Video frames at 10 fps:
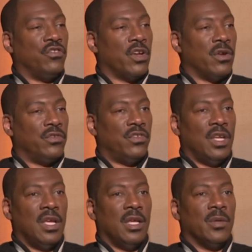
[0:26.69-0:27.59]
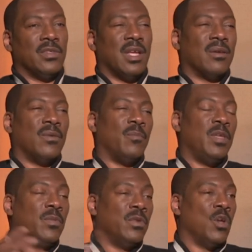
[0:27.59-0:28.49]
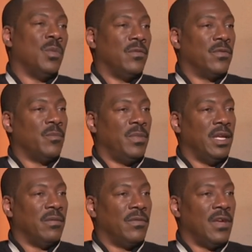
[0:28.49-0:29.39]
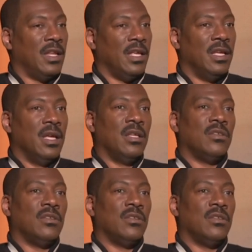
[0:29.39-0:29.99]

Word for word: Church, and it was like, well, people know me for being funny,